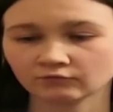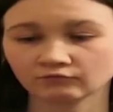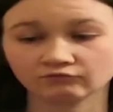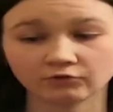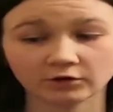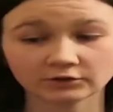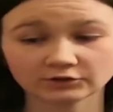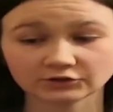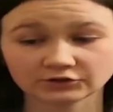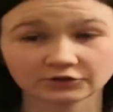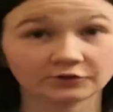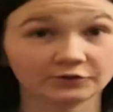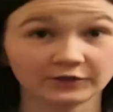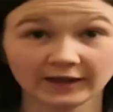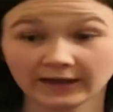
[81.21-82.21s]
Ron
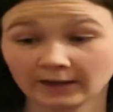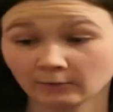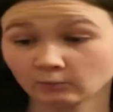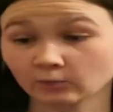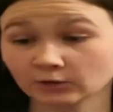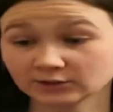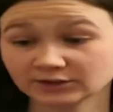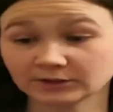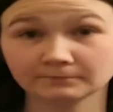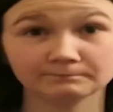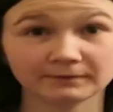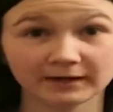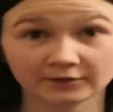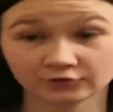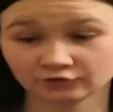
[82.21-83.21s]
stood there watching
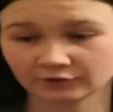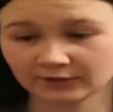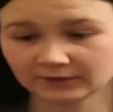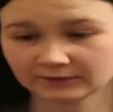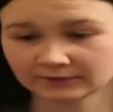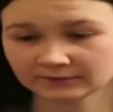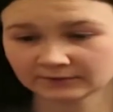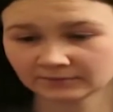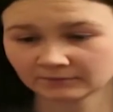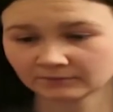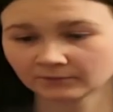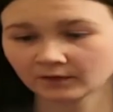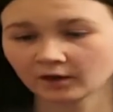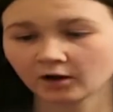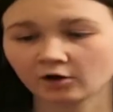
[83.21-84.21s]
Bellatrix,
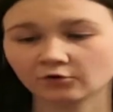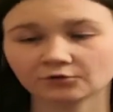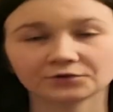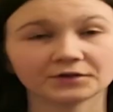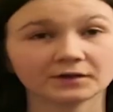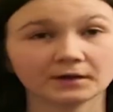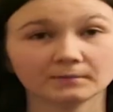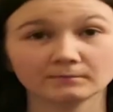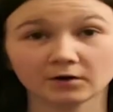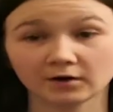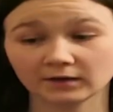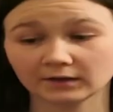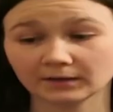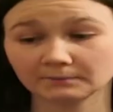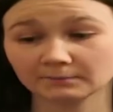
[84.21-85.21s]
holding
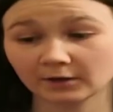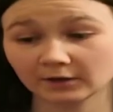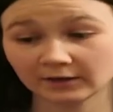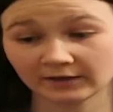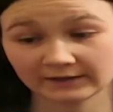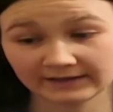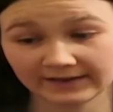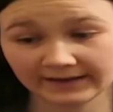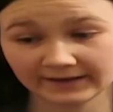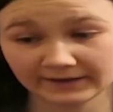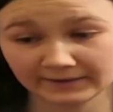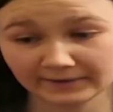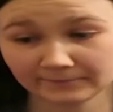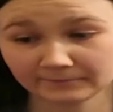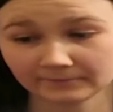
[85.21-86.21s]
Hermione by her
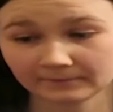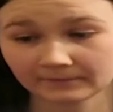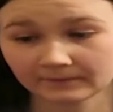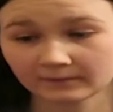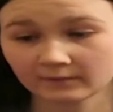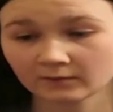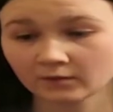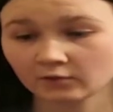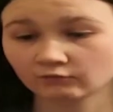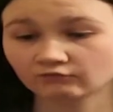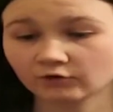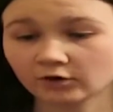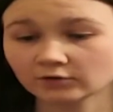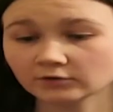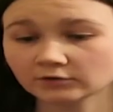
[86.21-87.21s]
hair.
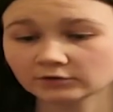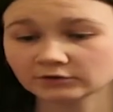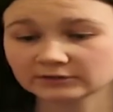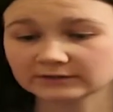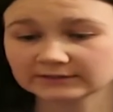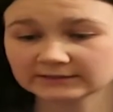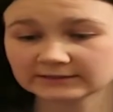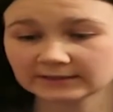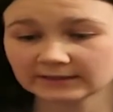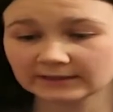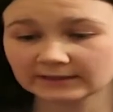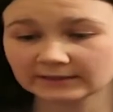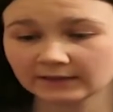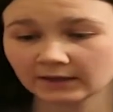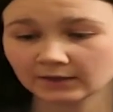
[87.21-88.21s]
Ron could
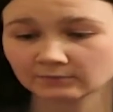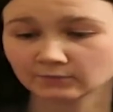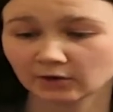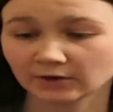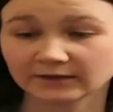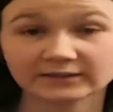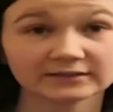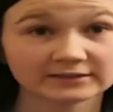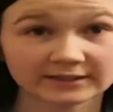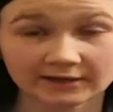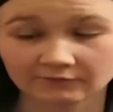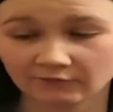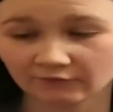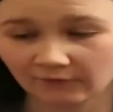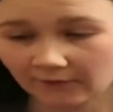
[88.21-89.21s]
see Hermione is
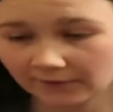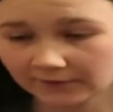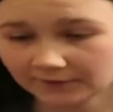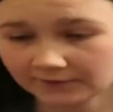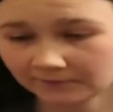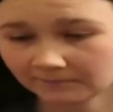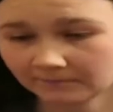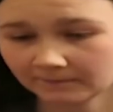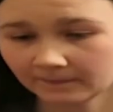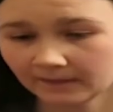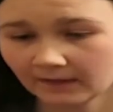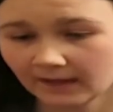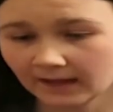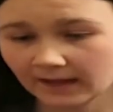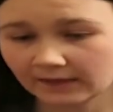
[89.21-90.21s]
terrified,
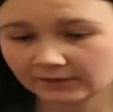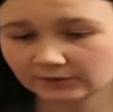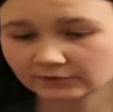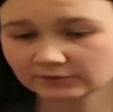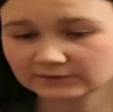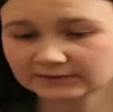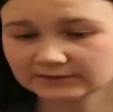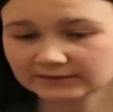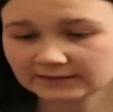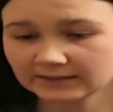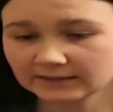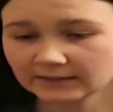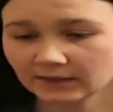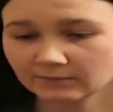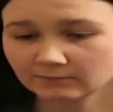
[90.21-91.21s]
and could
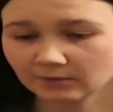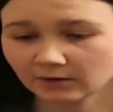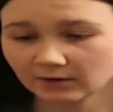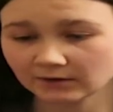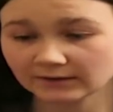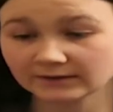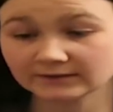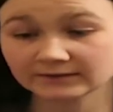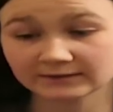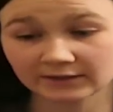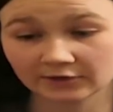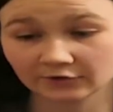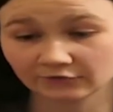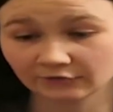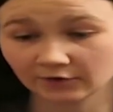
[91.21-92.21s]
see Hermione is
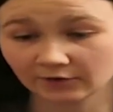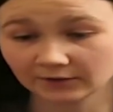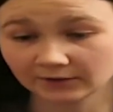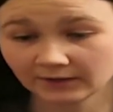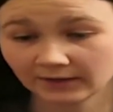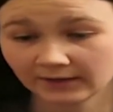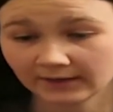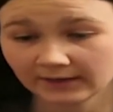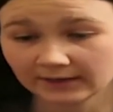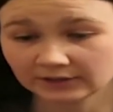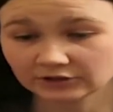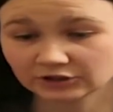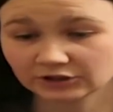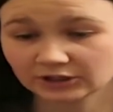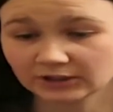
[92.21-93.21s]
terrified,
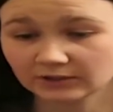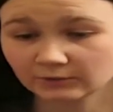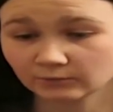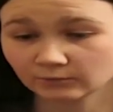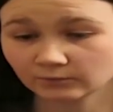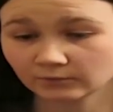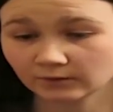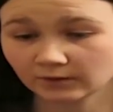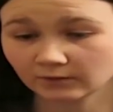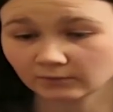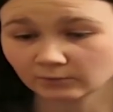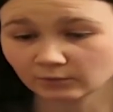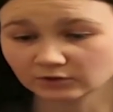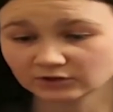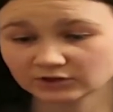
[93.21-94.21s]
and she
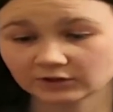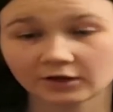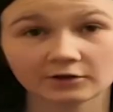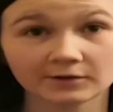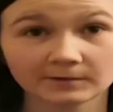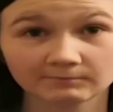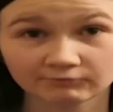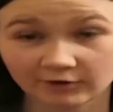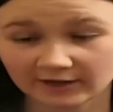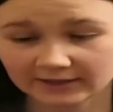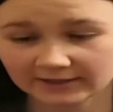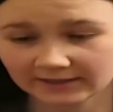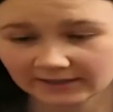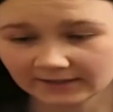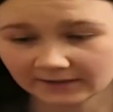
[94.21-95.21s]
was slowly
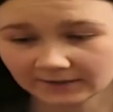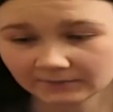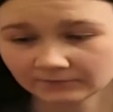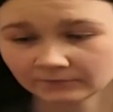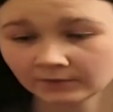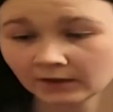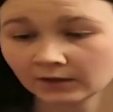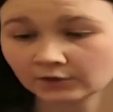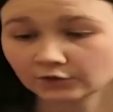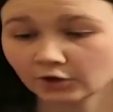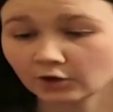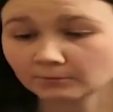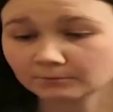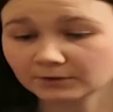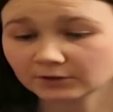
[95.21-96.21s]
breaking,
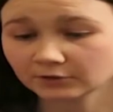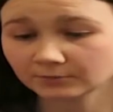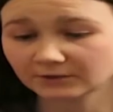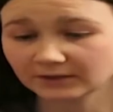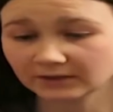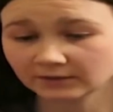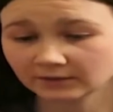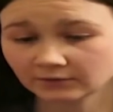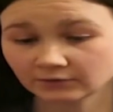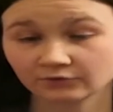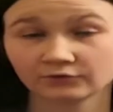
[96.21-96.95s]
not becoming